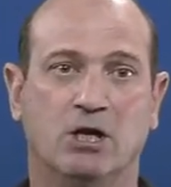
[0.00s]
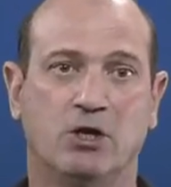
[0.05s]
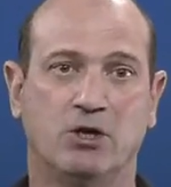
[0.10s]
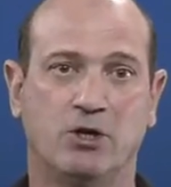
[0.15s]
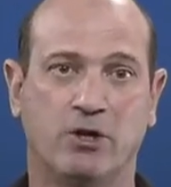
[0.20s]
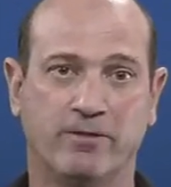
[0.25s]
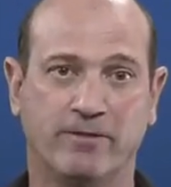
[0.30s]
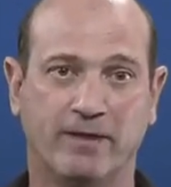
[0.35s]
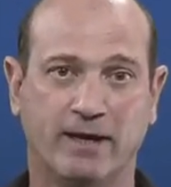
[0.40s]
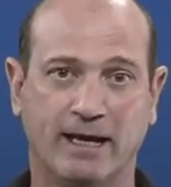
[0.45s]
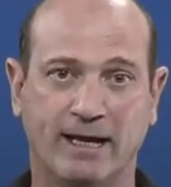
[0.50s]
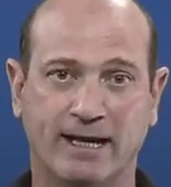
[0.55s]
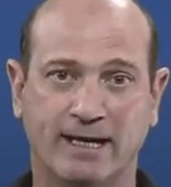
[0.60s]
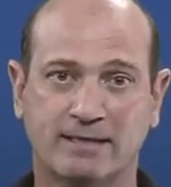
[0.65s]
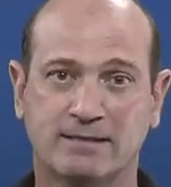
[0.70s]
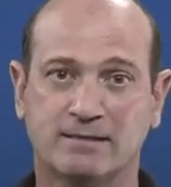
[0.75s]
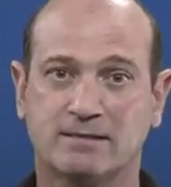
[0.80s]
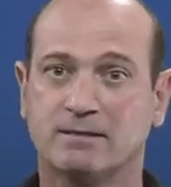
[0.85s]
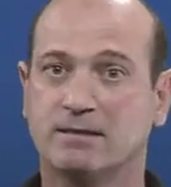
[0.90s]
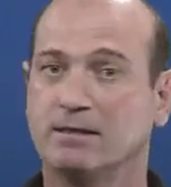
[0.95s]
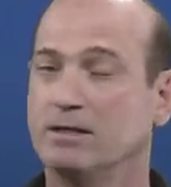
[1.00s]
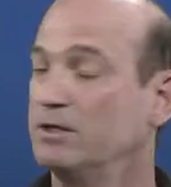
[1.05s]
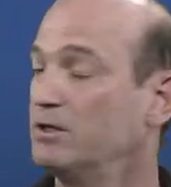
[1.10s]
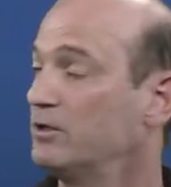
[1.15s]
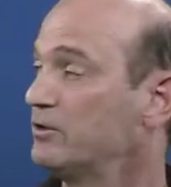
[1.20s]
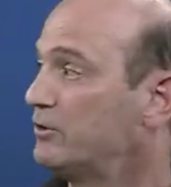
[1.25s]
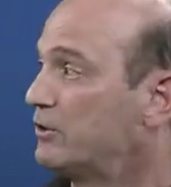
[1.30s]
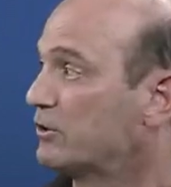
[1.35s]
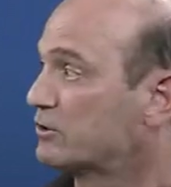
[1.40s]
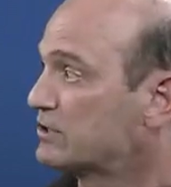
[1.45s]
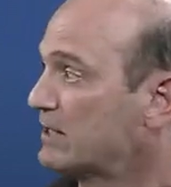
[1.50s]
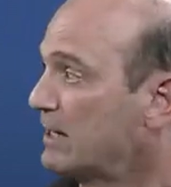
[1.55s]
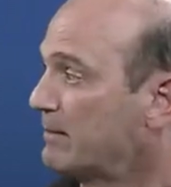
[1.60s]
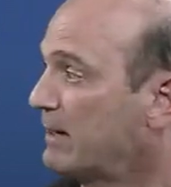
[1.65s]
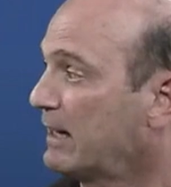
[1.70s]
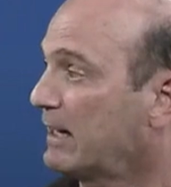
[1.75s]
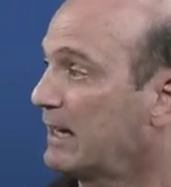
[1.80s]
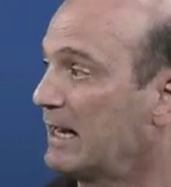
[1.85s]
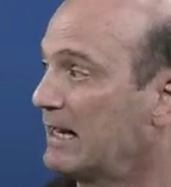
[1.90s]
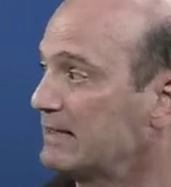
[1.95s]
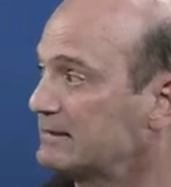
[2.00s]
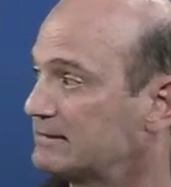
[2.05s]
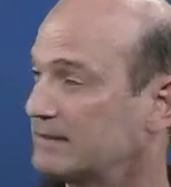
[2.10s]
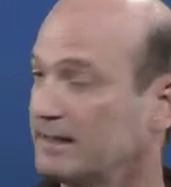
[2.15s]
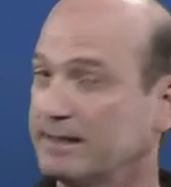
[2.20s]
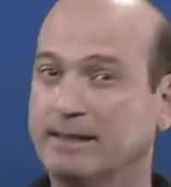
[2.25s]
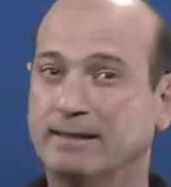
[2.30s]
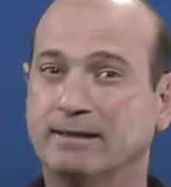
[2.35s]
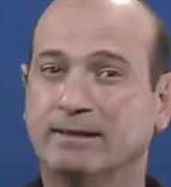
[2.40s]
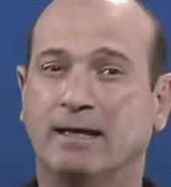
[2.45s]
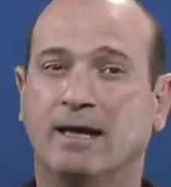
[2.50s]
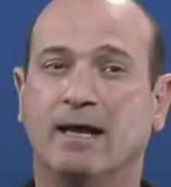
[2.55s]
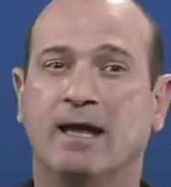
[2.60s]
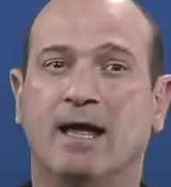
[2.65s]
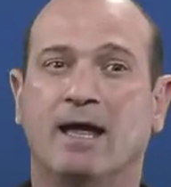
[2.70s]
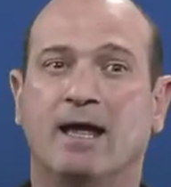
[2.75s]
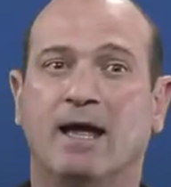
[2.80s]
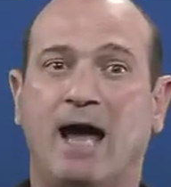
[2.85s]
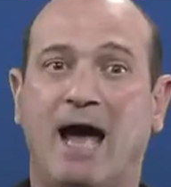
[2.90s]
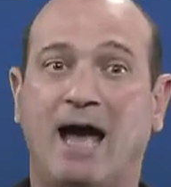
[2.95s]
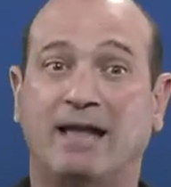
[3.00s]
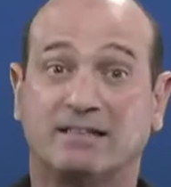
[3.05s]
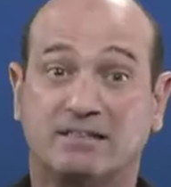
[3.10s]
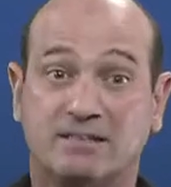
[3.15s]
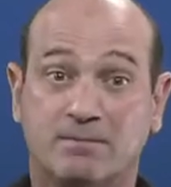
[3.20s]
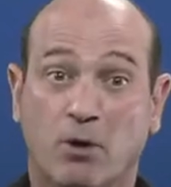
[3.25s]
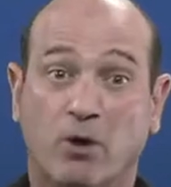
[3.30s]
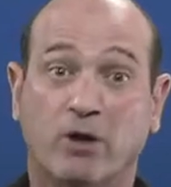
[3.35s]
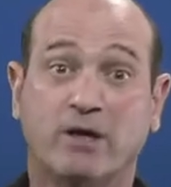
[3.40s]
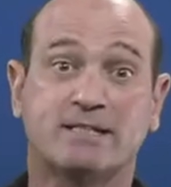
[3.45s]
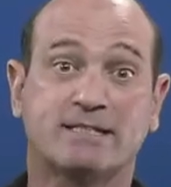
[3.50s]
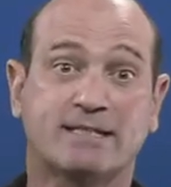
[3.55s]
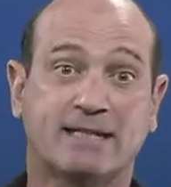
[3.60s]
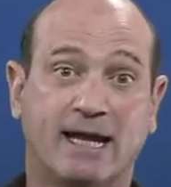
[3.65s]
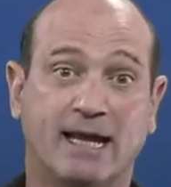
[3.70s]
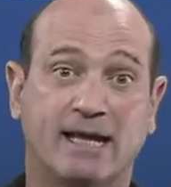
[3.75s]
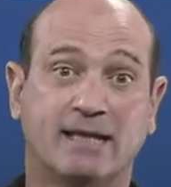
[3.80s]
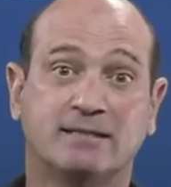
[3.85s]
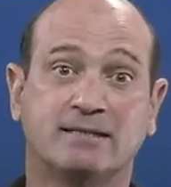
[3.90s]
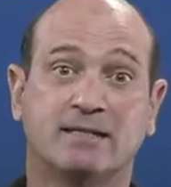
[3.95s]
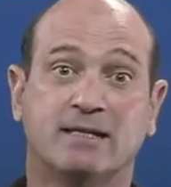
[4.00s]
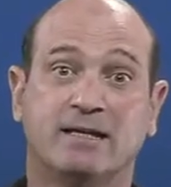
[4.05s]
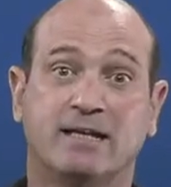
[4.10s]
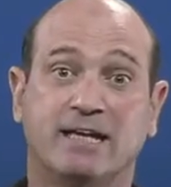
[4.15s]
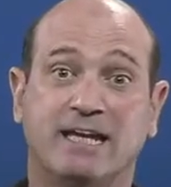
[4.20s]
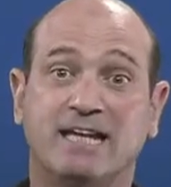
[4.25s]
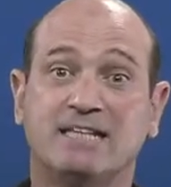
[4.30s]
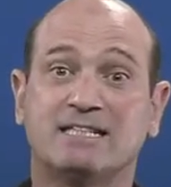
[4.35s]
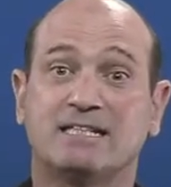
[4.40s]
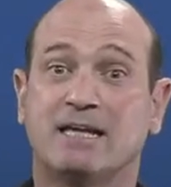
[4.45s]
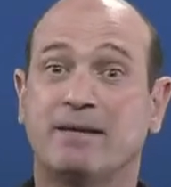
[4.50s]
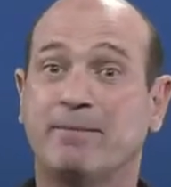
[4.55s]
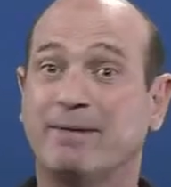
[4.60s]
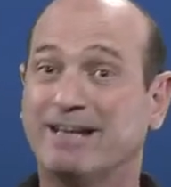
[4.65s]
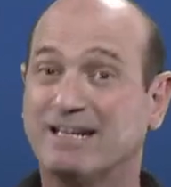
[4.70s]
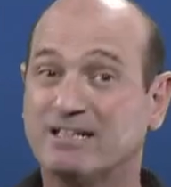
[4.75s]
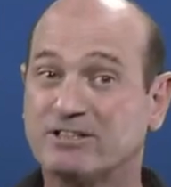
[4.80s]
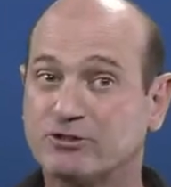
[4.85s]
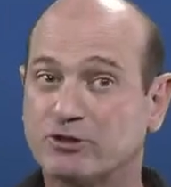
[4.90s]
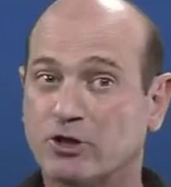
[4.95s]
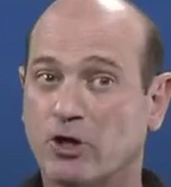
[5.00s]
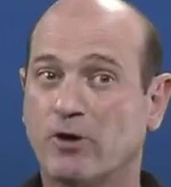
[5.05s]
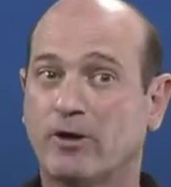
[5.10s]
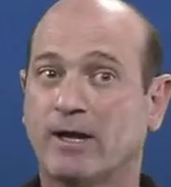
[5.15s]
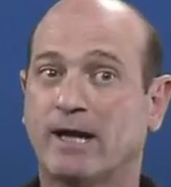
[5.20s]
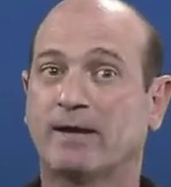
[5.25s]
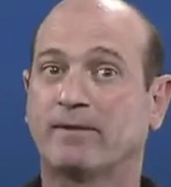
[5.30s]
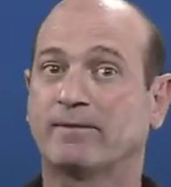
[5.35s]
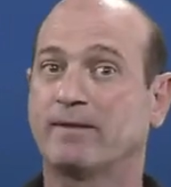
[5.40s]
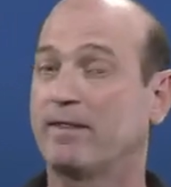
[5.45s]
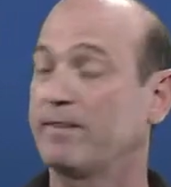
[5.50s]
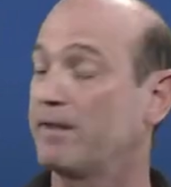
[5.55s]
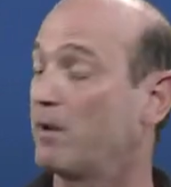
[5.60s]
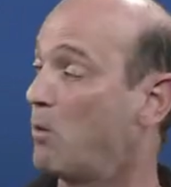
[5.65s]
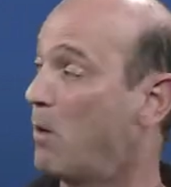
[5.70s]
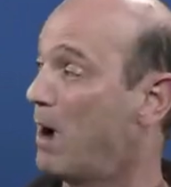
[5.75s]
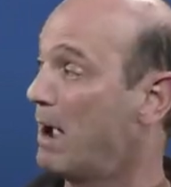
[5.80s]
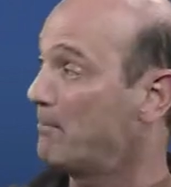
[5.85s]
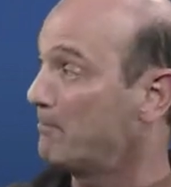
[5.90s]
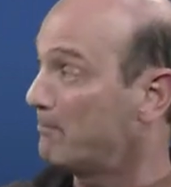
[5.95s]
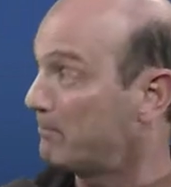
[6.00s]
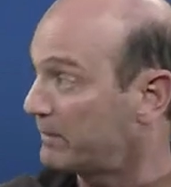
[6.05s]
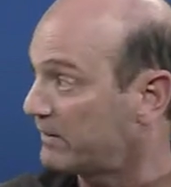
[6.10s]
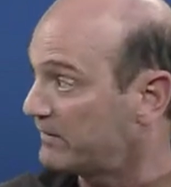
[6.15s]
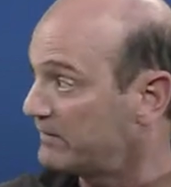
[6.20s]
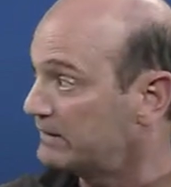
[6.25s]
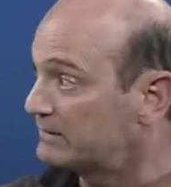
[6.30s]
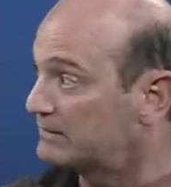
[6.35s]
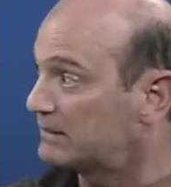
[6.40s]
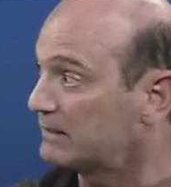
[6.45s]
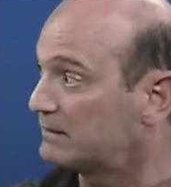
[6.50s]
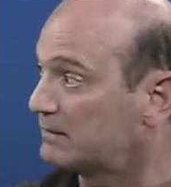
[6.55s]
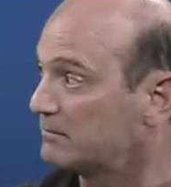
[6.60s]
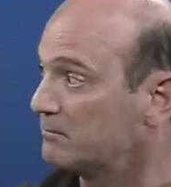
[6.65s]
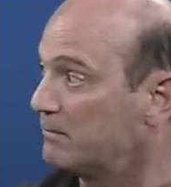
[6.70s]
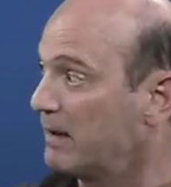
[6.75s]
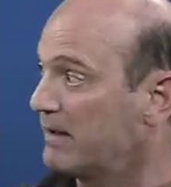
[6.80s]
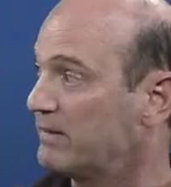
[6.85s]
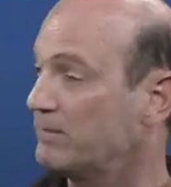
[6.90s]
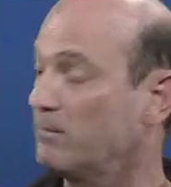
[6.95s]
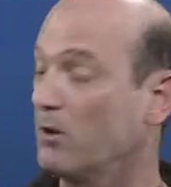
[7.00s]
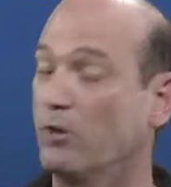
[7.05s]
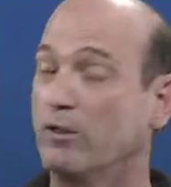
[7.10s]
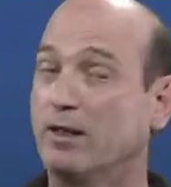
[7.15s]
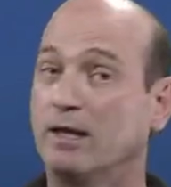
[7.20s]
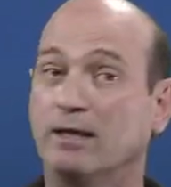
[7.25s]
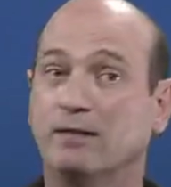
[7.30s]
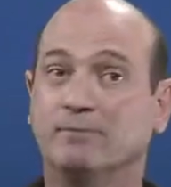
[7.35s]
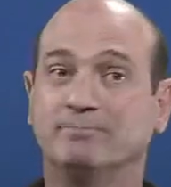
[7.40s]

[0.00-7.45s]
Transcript: Nonetheless, the observed clustering at smaller scales is even stronger than the one predicted by the model.